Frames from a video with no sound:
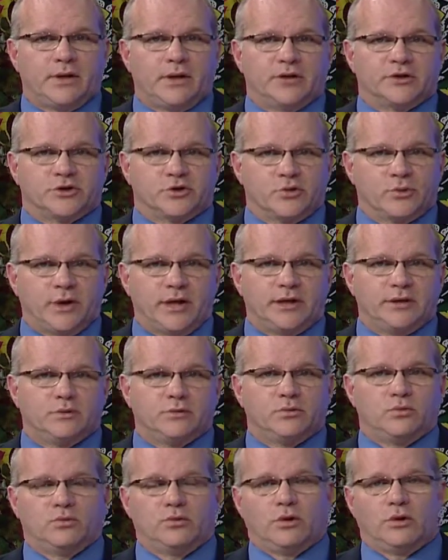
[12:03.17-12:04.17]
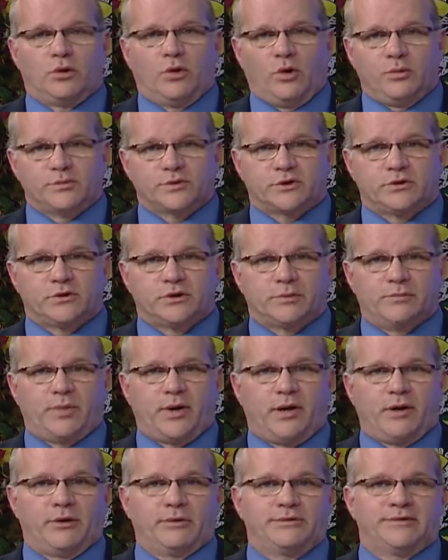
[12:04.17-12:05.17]
in Sweden, where homeschooling
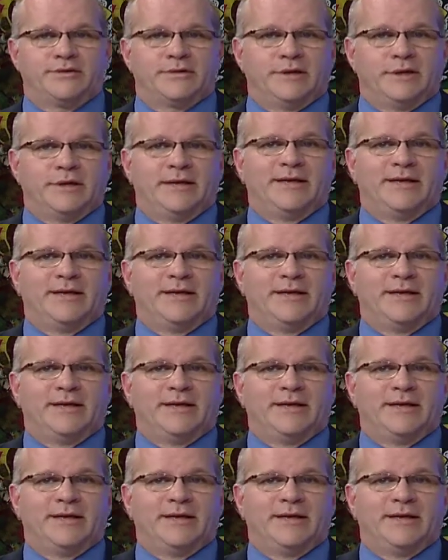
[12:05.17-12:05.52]
parents